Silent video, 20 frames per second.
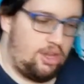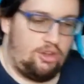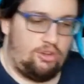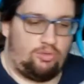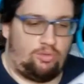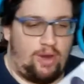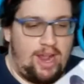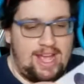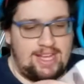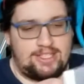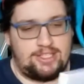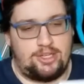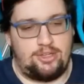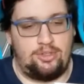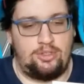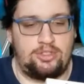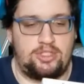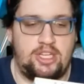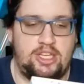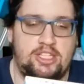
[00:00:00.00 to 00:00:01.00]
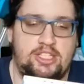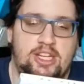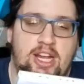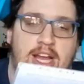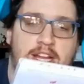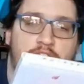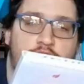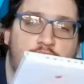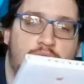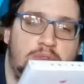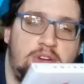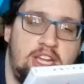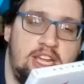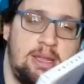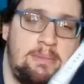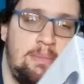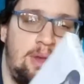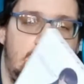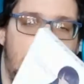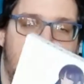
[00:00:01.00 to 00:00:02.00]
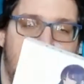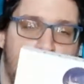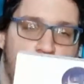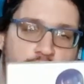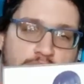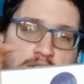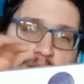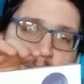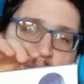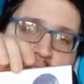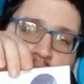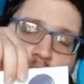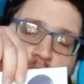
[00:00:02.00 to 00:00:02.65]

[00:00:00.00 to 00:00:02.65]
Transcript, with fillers: Rascal Does Not Dream of a Dreaming